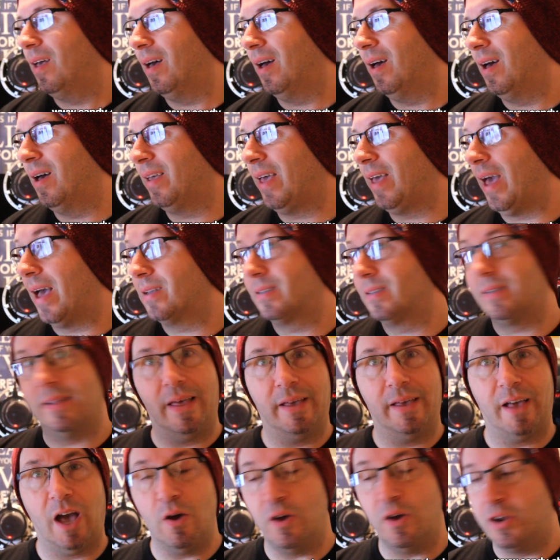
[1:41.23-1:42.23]
uh, yeah, so
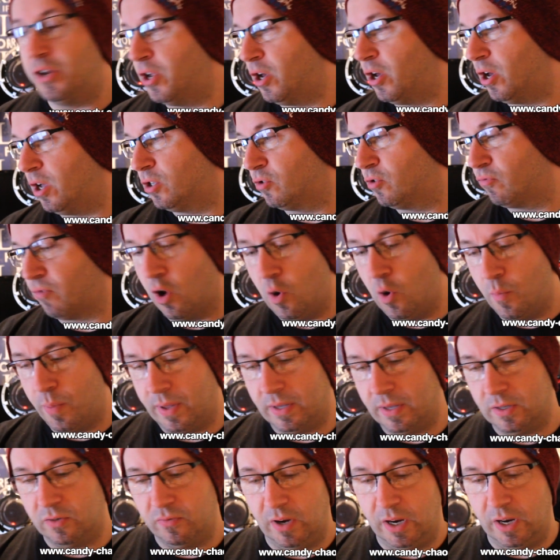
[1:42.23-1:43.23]
there you go, Nerd's Rope,
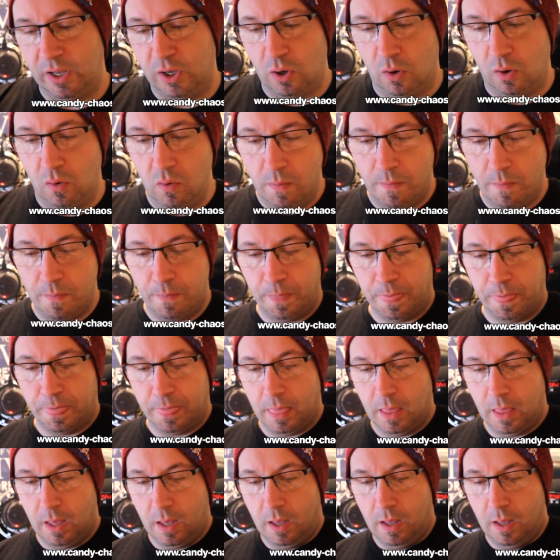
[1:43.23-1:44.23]
that's really cool.
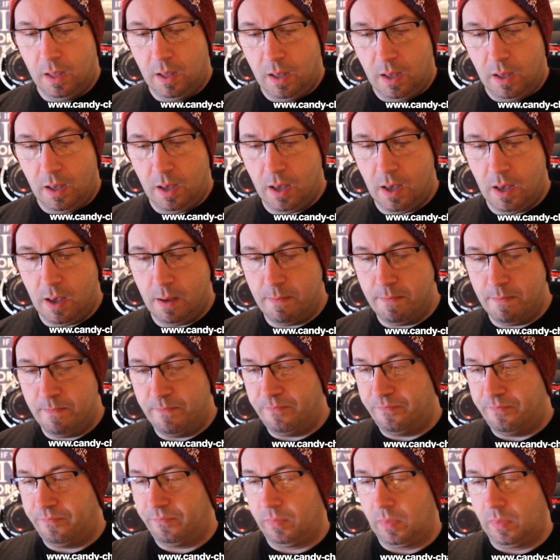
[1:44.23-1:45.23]
Um,
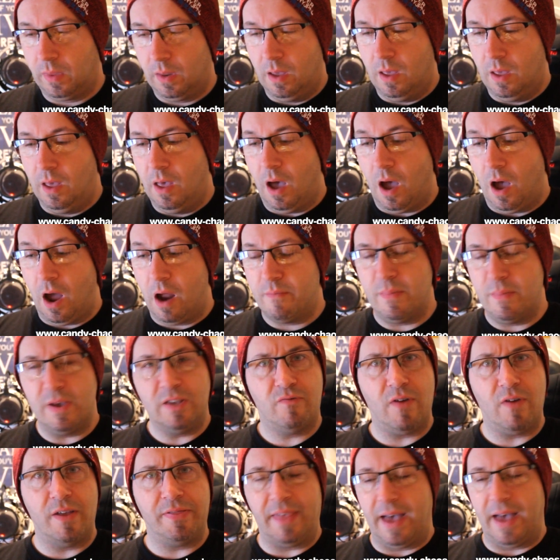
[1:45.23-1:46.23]
I
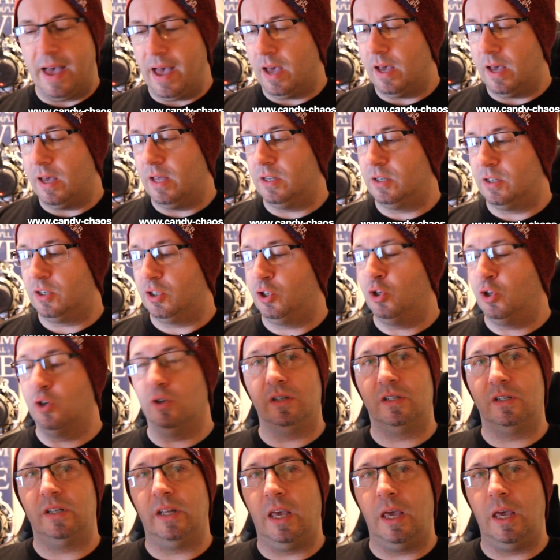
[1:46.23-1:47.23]
misread that as
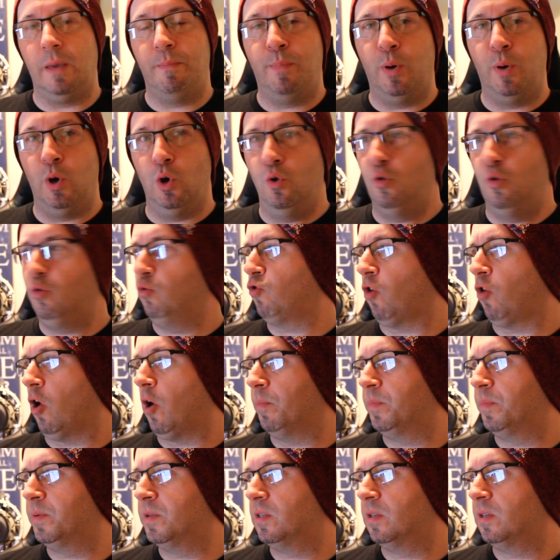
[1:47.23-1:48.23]
Tootsie Poo
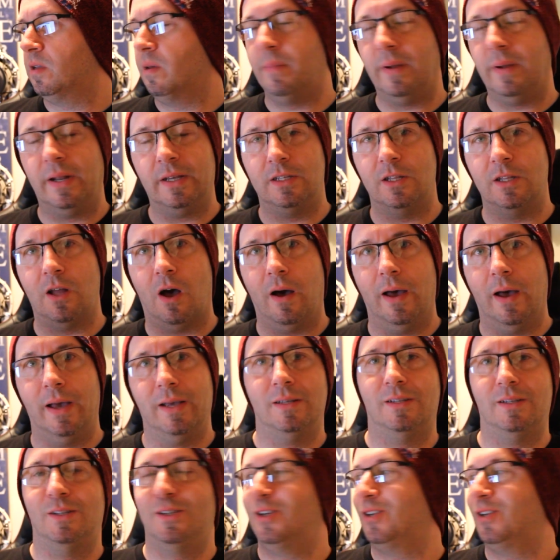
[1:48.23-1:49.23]
Drops, but it's not,
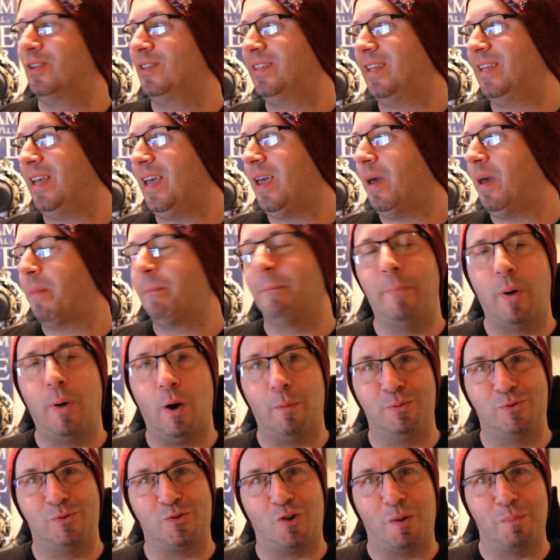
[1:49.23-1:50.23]
it's Tootsie
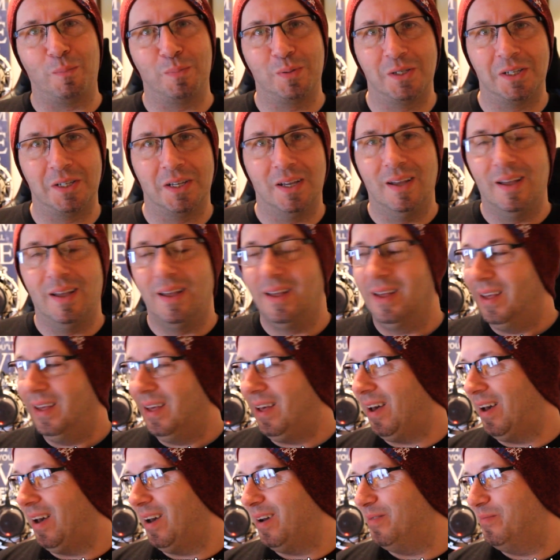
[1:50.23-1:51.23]
Pop Drops.
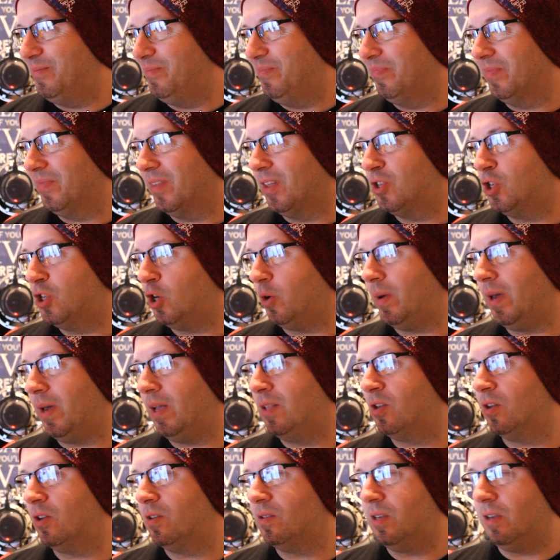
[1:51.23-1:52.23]
Um,
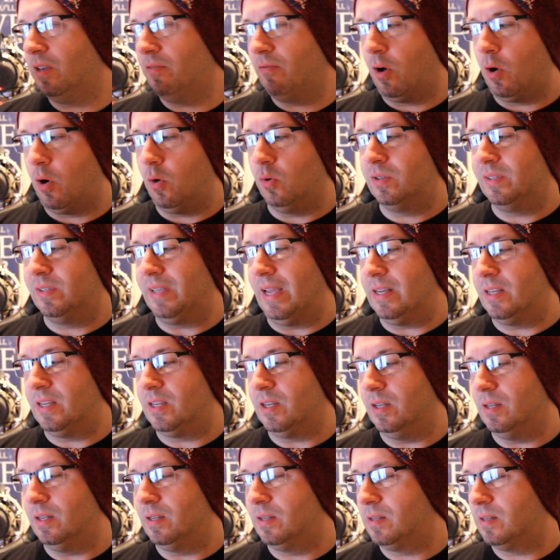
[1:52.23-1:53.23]
chewy Tootsie Roll
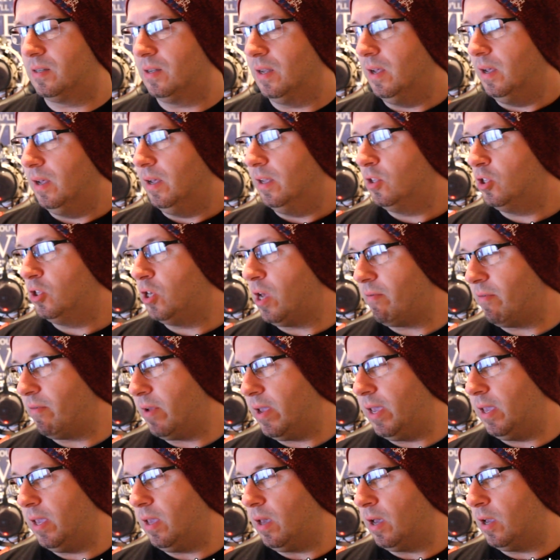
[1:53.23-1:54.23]
Centres.
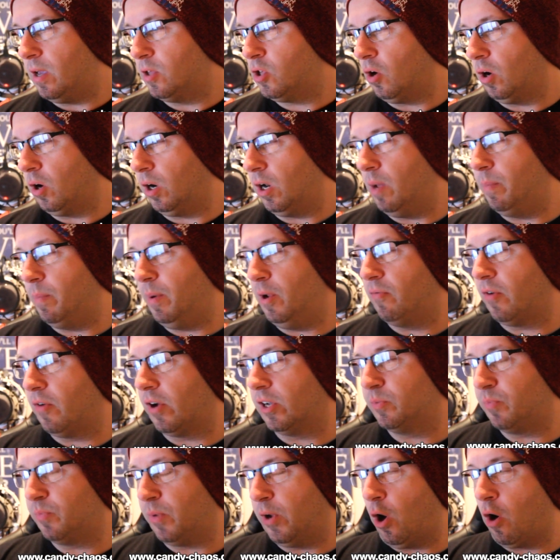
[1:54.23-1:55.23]
Cherry, uh, chocolate, blue
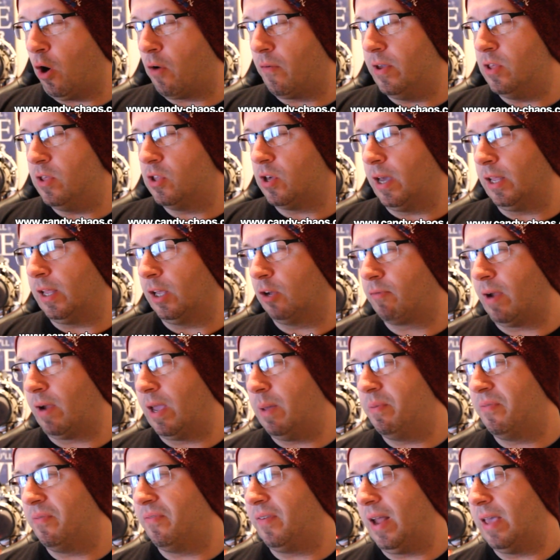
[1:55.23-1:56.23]
raspberry, orange and
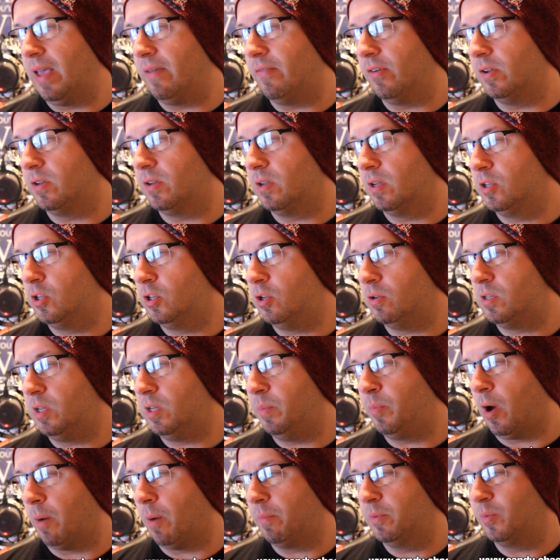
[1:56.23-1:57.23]
grape flavoured.
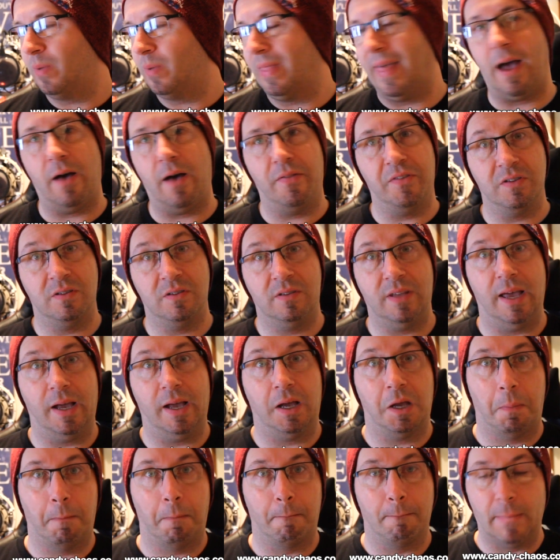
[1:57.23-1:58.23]
Tootsie Pops without the
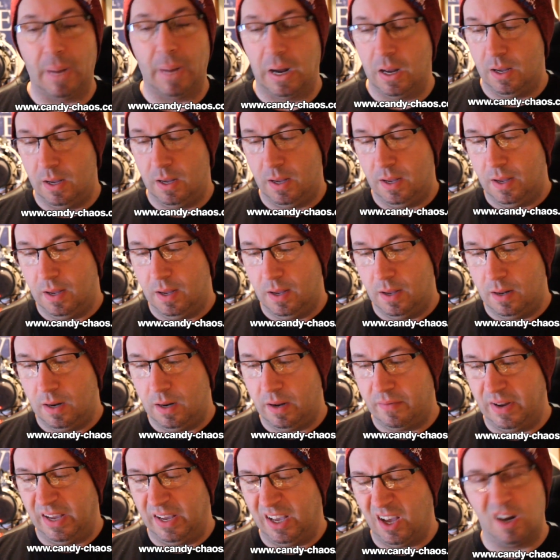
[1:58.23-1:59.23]
stick.
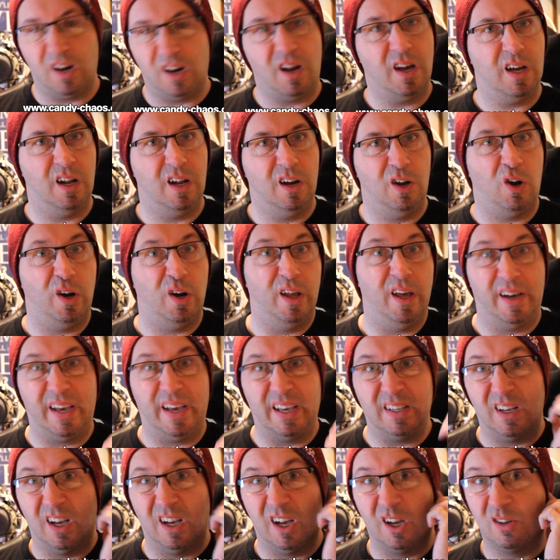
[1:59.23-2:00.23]
Lovely, kind of like a lolly, I
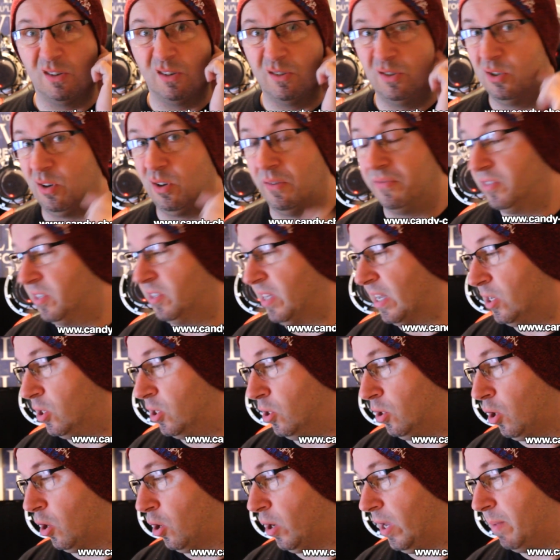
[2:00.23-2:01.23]
guess, like a soft
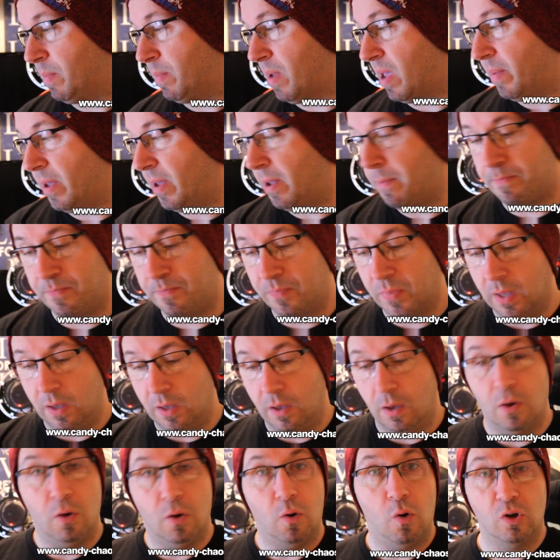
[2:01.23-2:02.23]
scented lolly maybe.
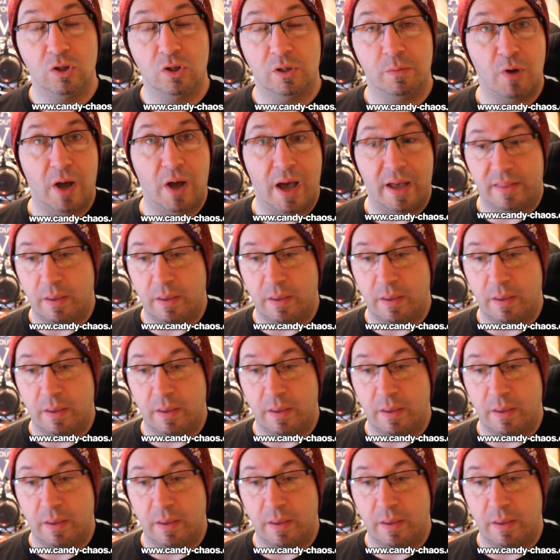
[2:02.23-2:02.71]
Awesome, not